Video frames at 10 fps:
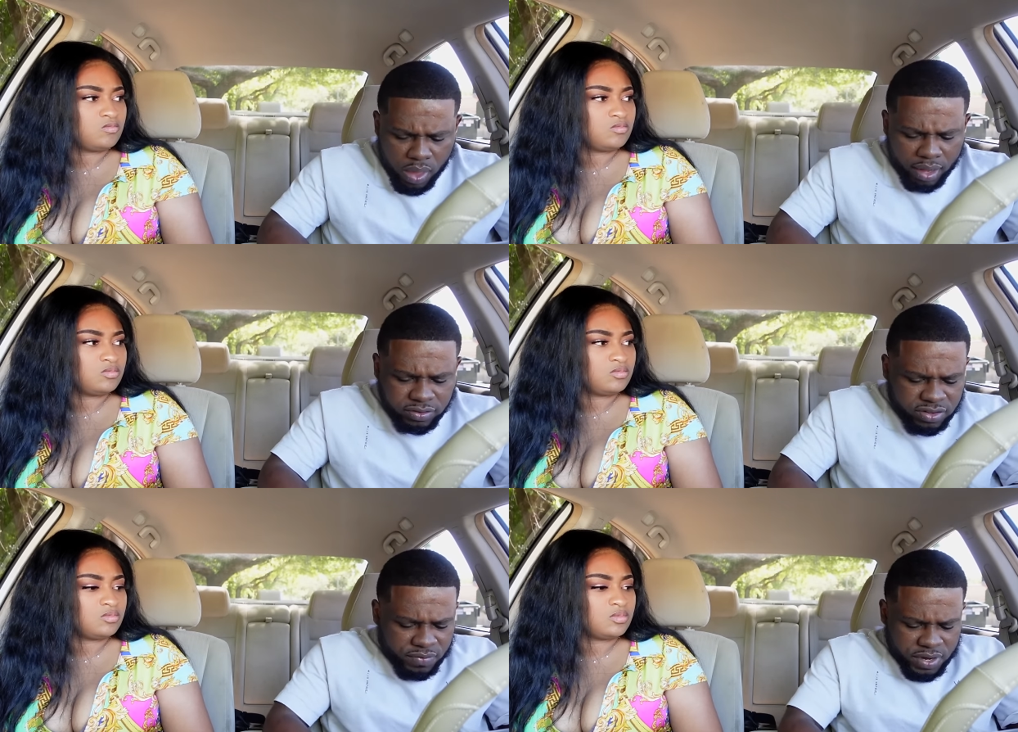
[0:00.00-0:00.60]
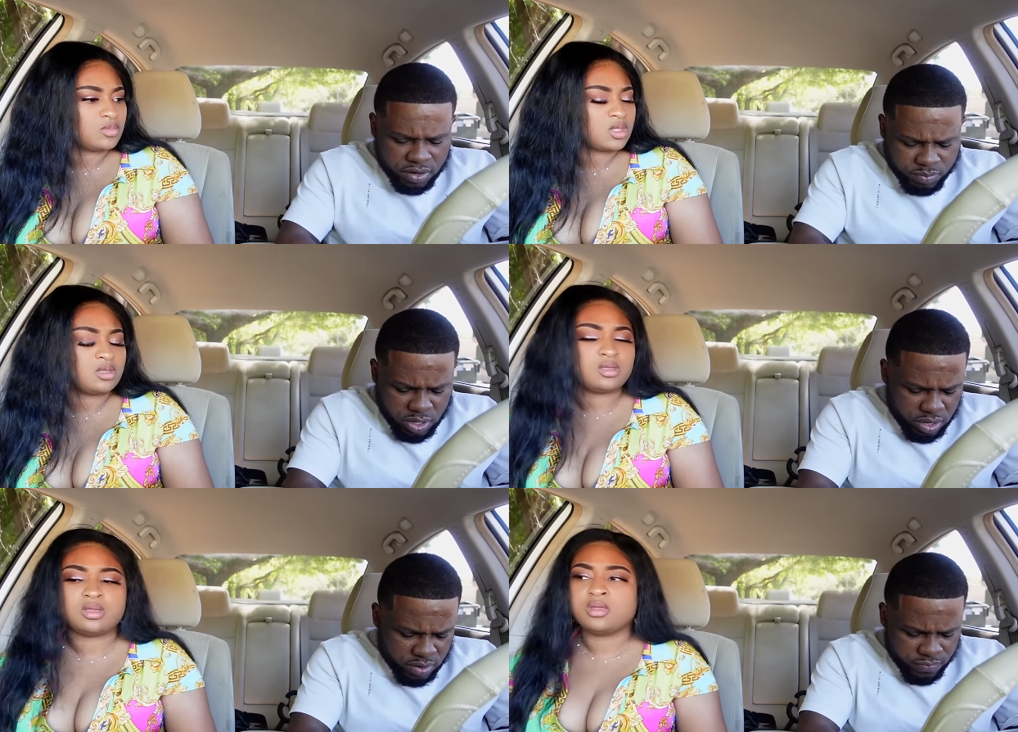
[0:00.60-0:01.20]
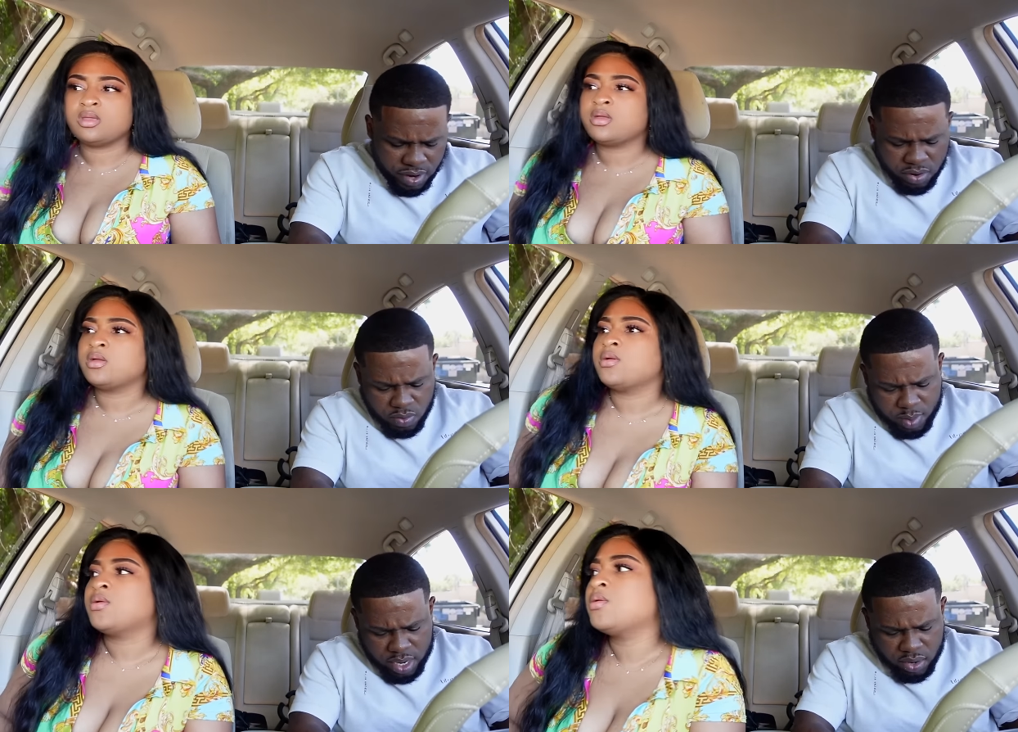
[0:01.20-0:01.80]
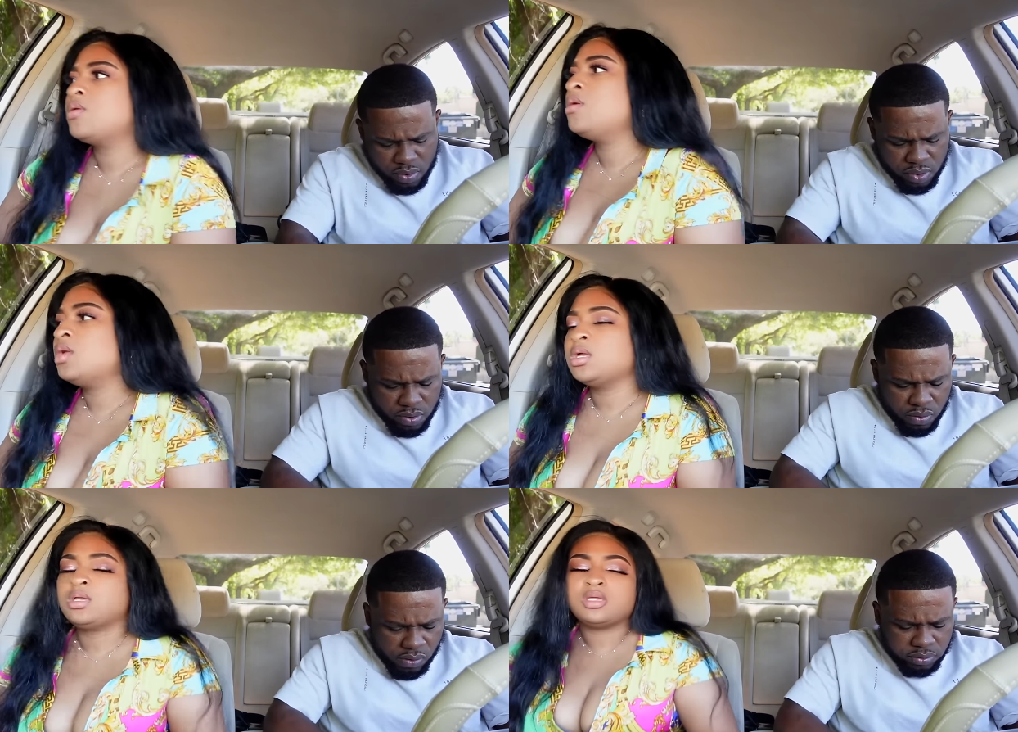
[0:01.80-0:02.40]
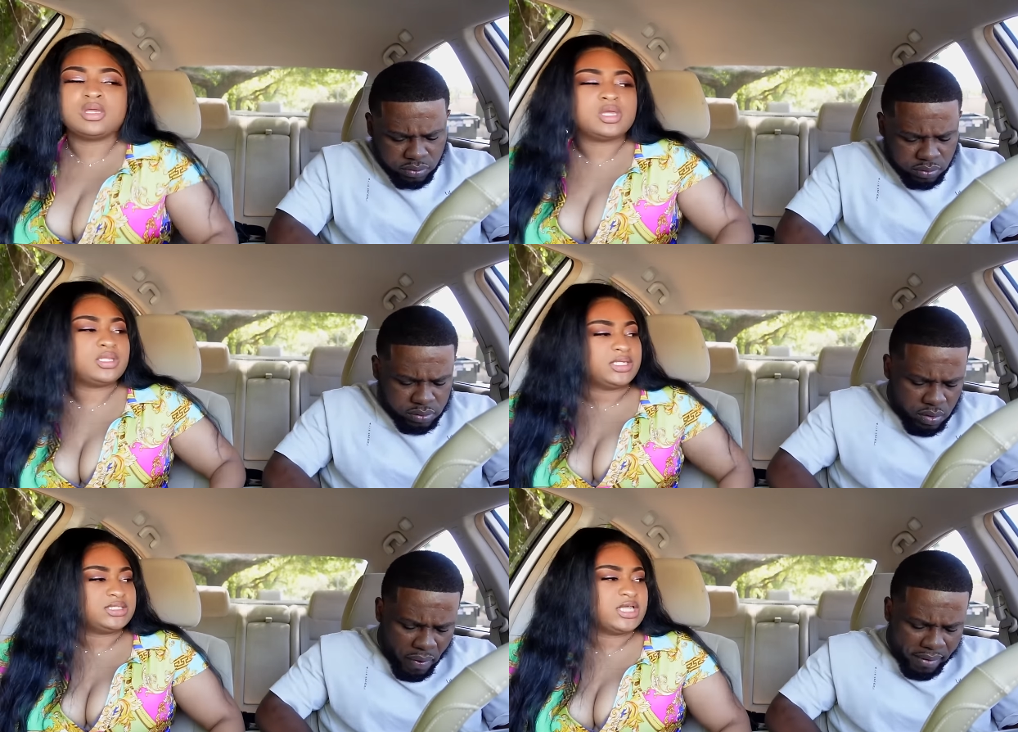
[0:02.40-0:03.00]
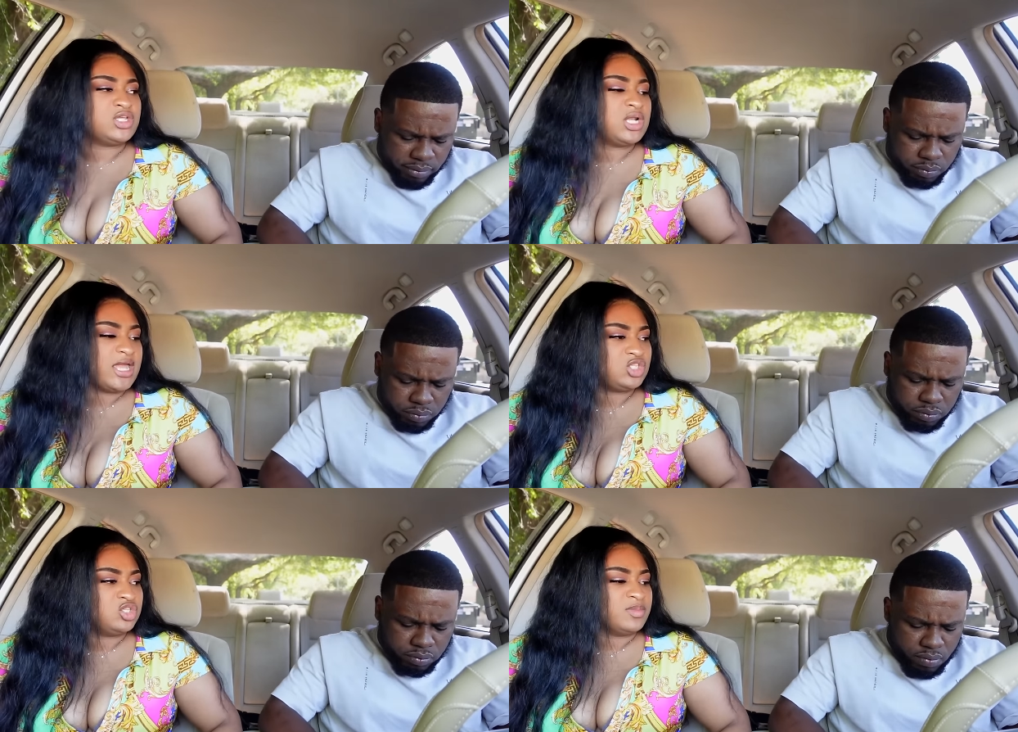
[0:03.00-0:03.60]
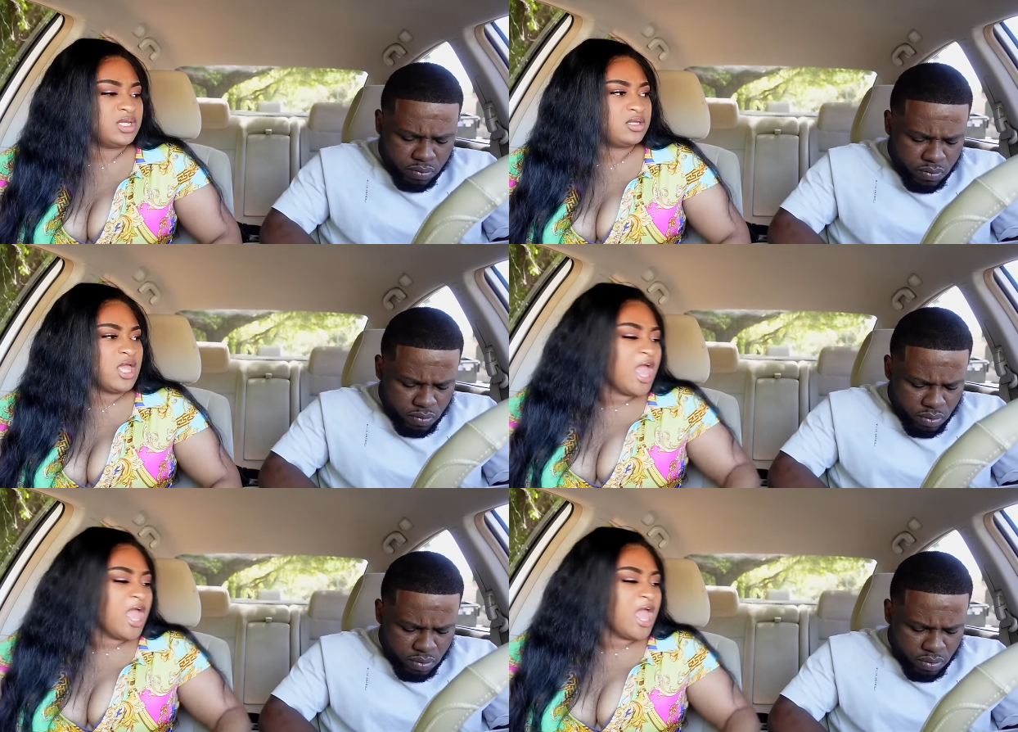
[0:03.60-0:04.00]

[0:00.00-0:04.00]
Speaker 1: I said me you don't eat from the woman now.
Speaker 2: Danzel, you lying to me.